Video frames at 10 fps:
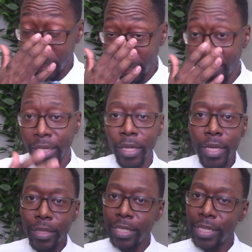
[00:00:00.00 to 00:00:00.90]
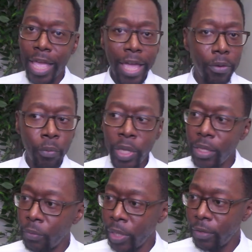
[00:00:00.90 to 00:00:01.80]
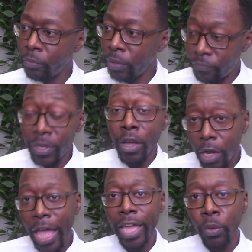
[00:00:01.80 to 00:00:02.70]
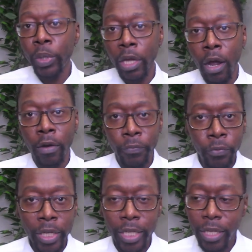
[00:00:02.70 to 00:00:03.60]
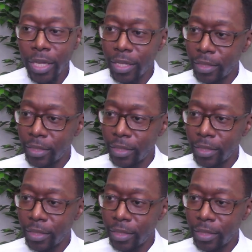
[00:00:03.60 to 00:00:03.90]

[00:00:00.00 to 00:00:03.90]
But again, they say, hey, we feel like we are free.